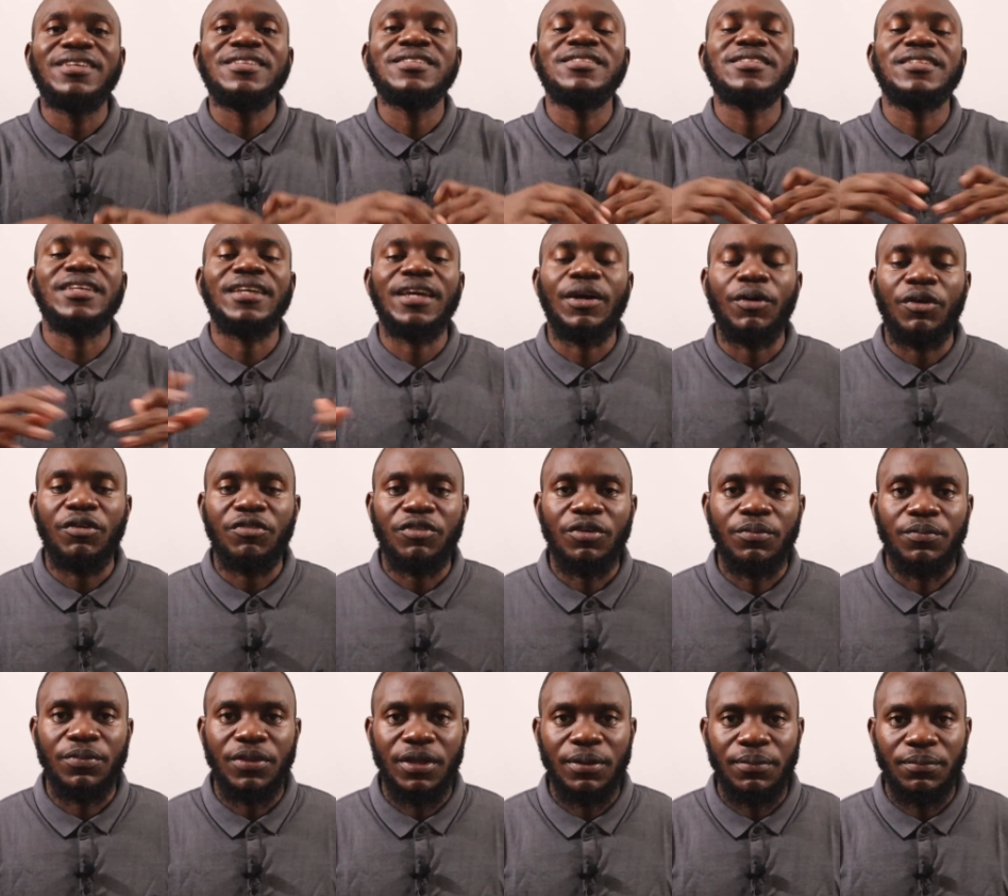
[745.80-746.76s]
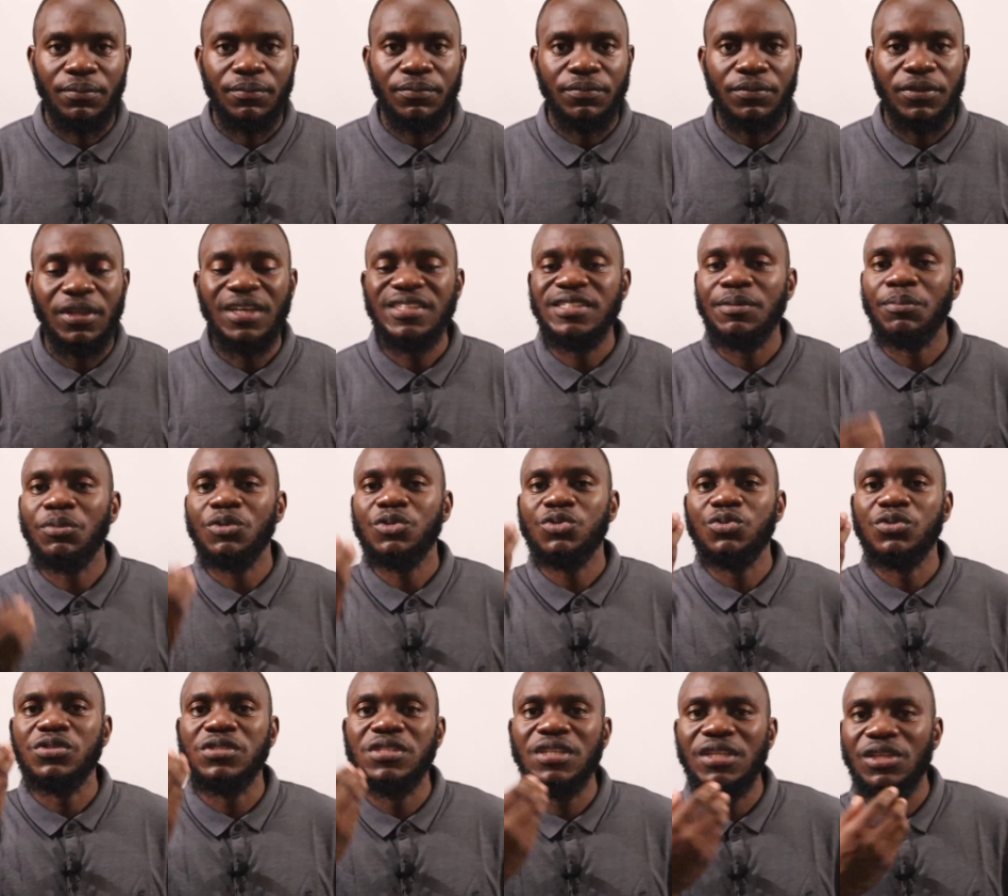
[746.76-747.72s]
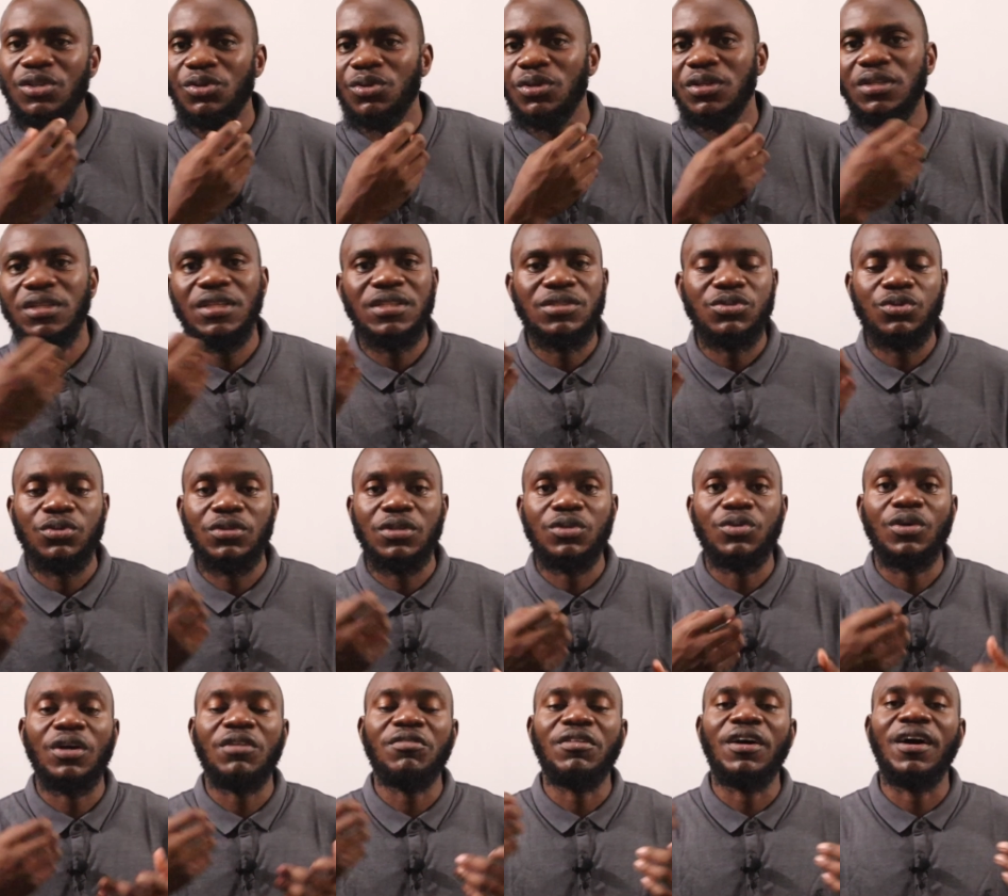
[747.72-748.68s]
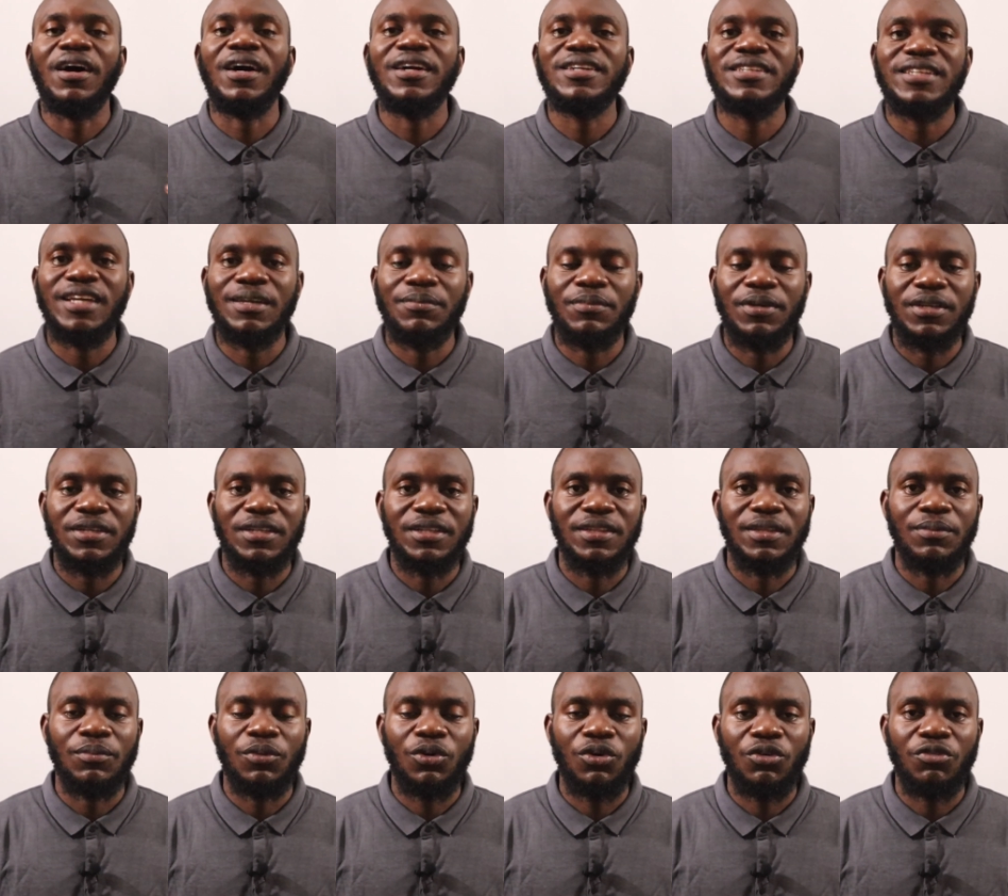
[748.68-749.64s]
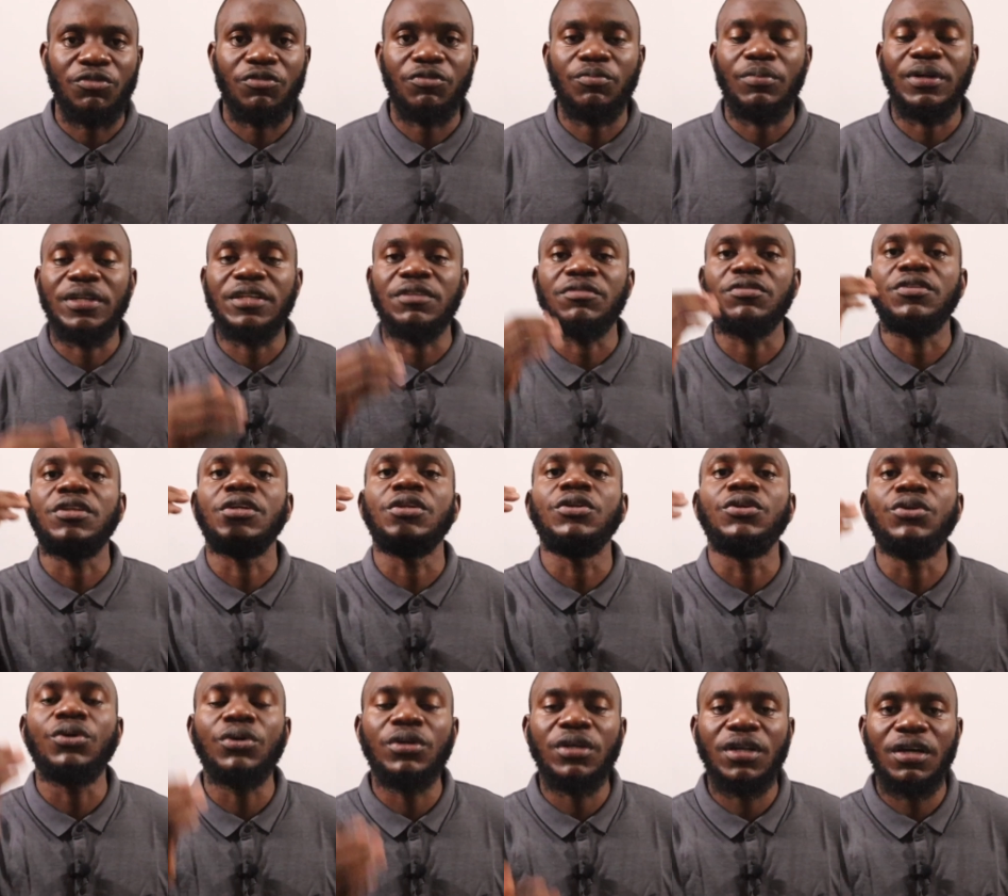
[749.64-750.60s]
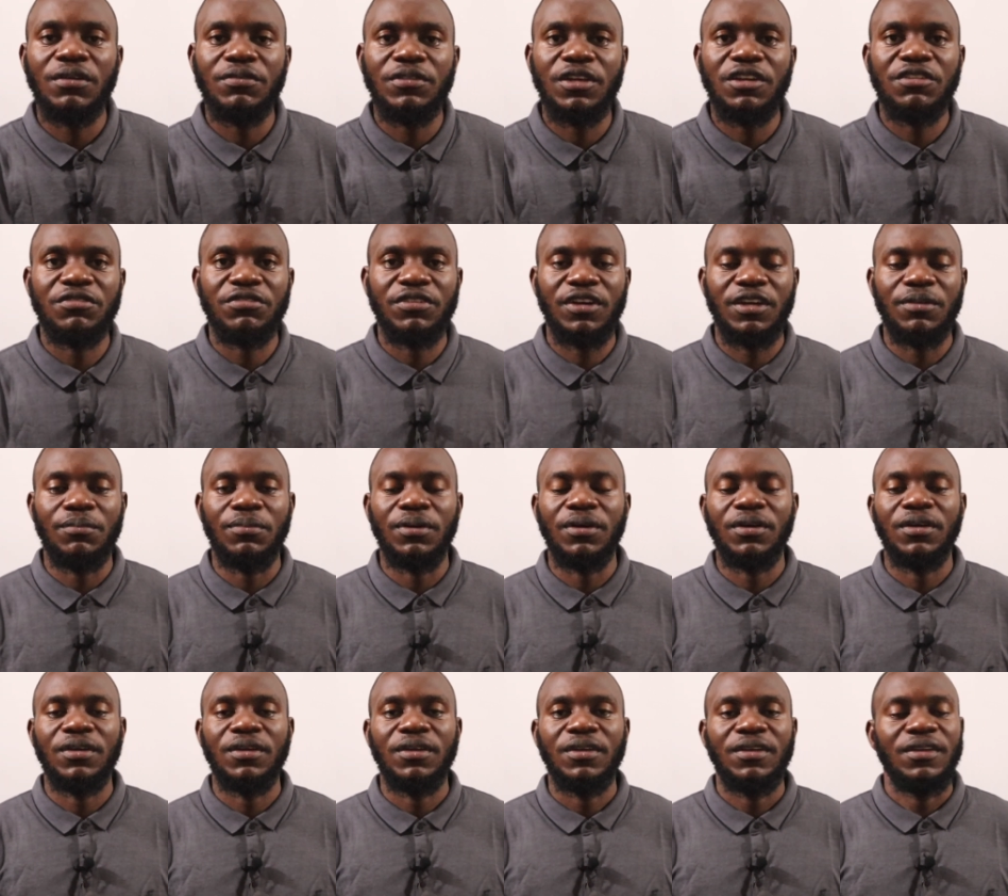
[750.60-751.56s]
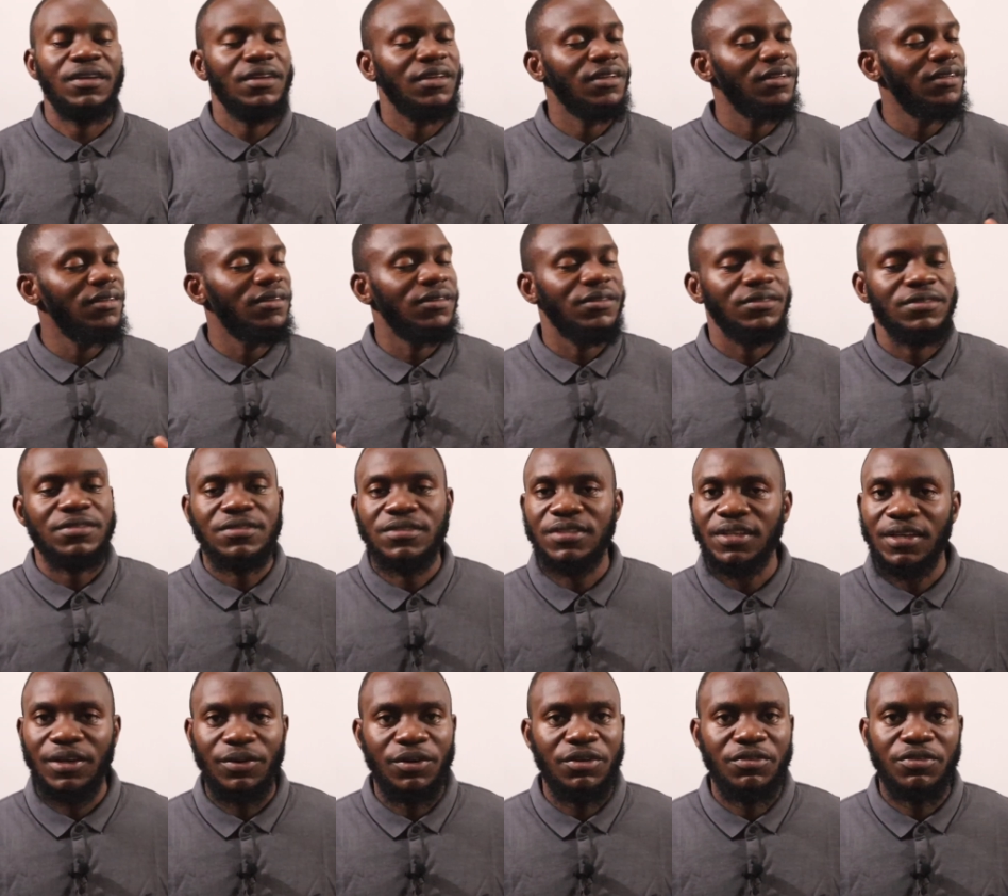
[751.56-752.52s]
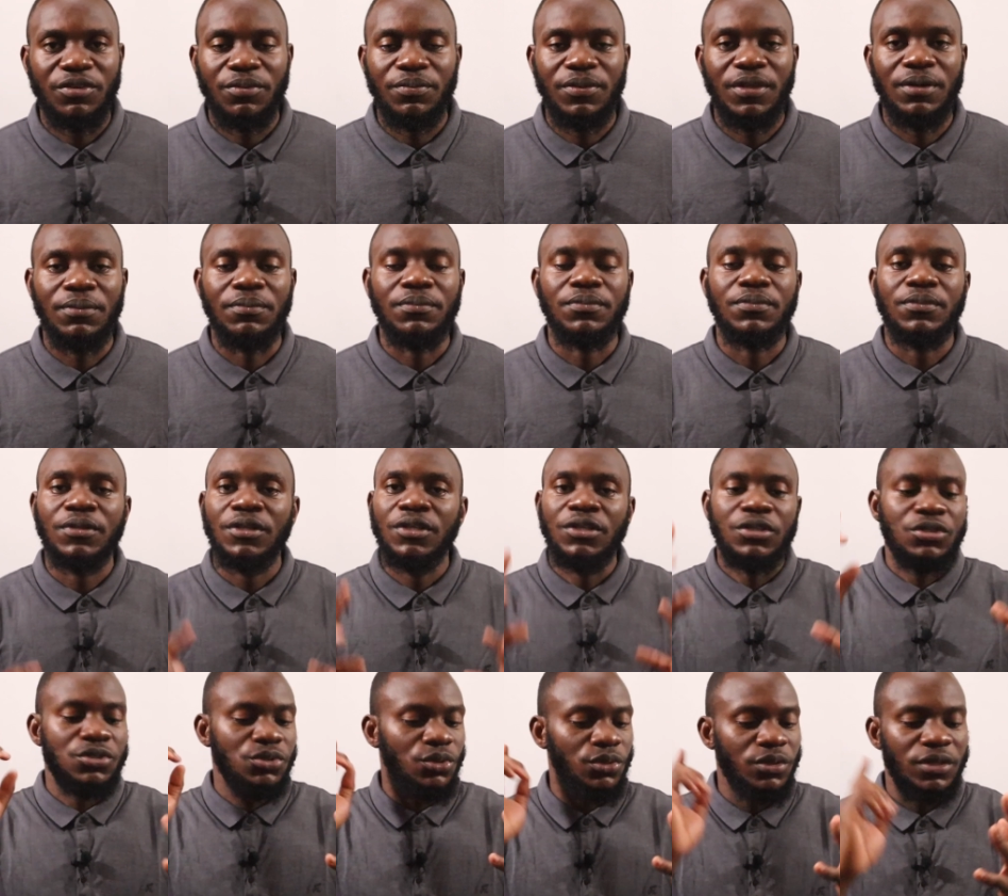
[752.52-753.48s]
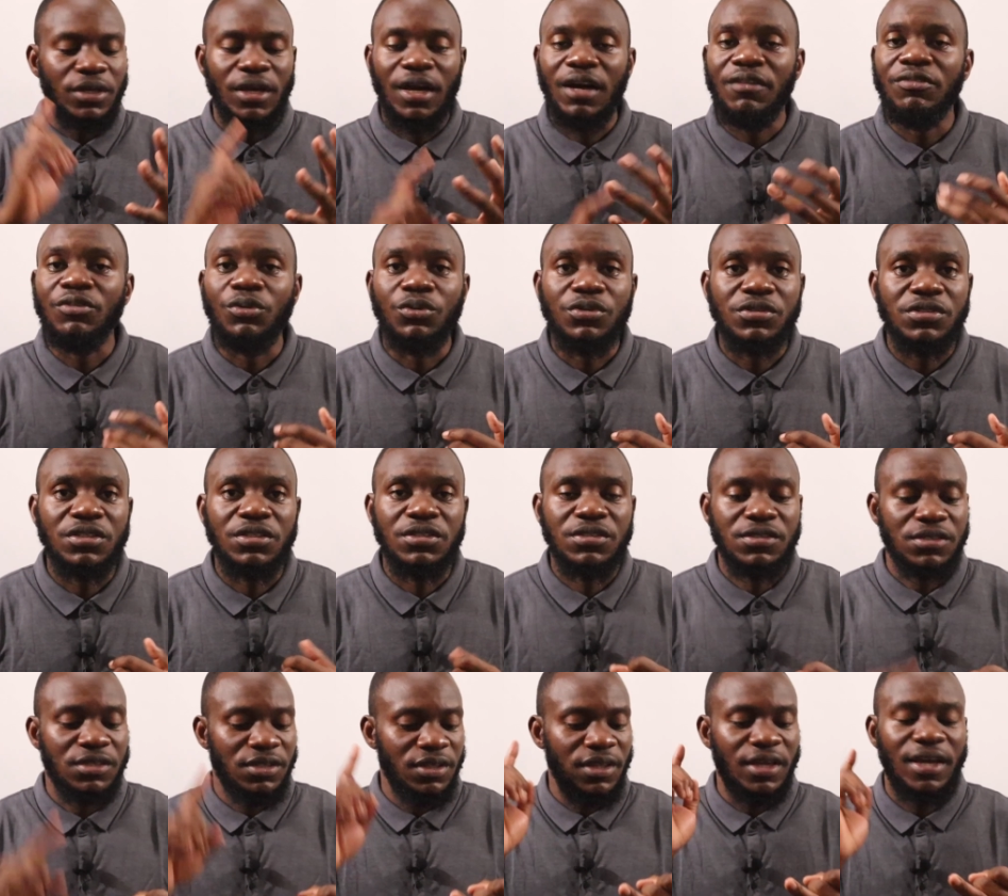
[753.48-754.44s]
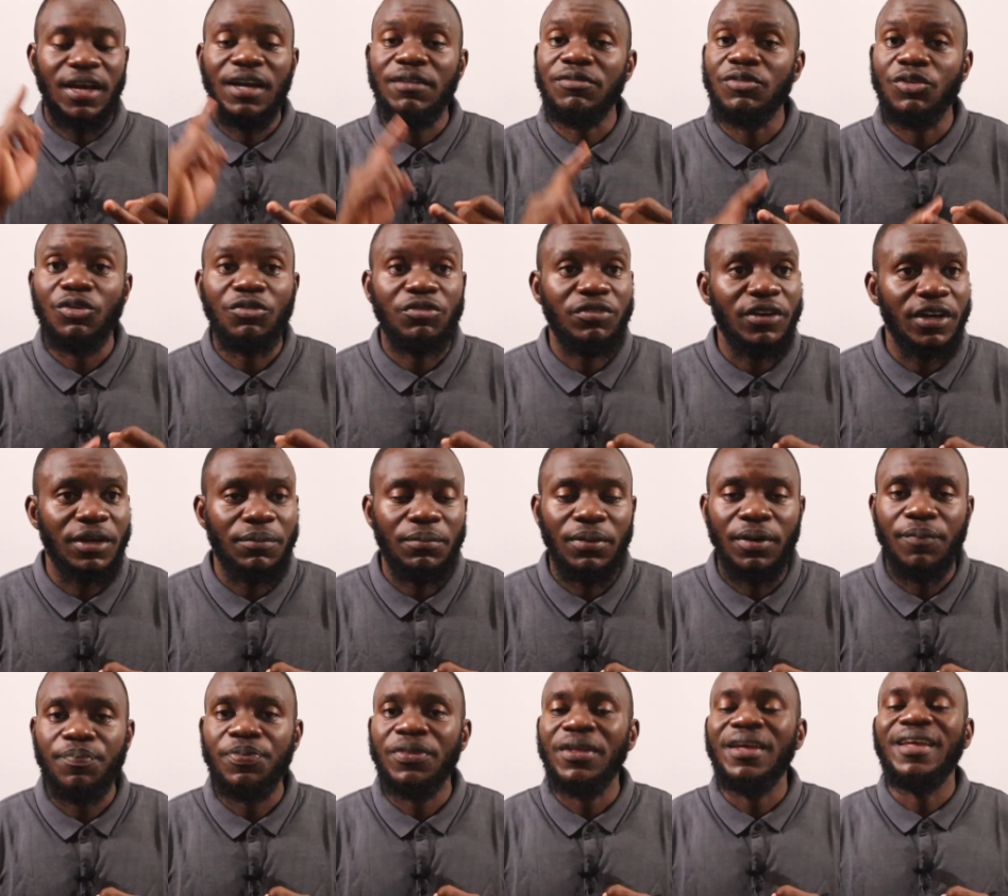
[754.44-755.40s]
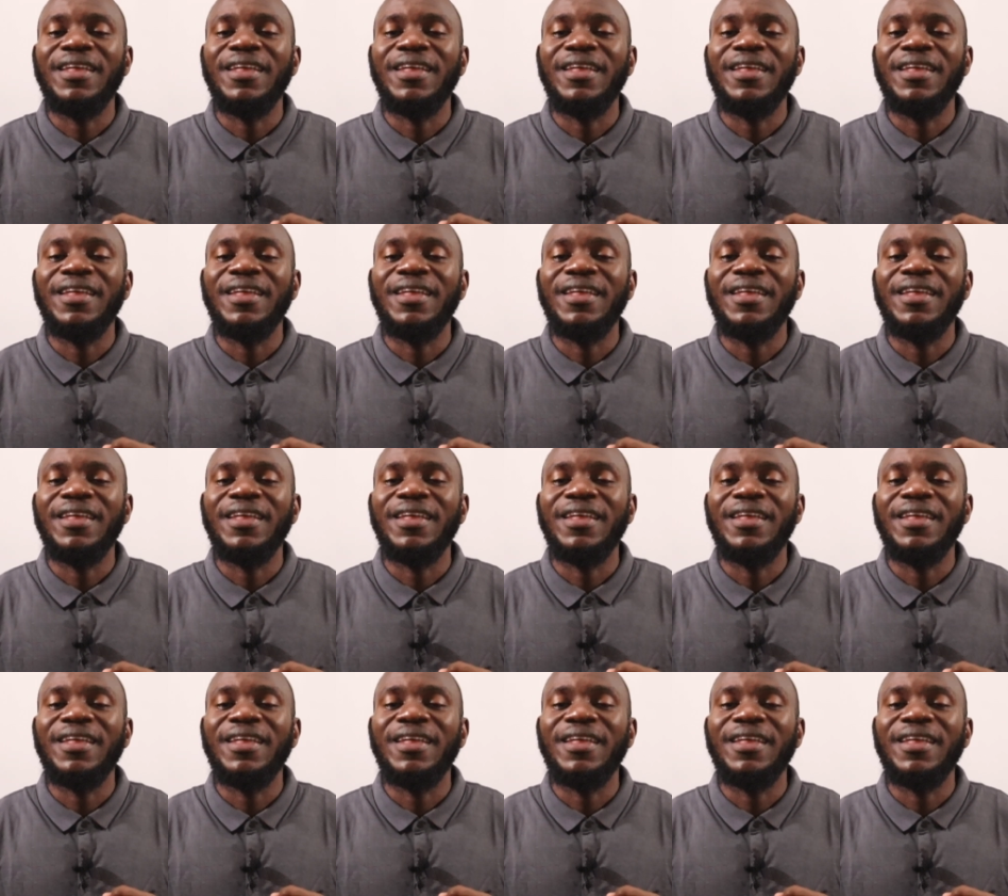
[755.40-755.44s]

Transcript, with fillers: stay away from them. They're supposed to stick in your teeth so that you have a hard time getting them off. But if they don't have that fiber, stay away from them. So they have no seeds, they have no fiber.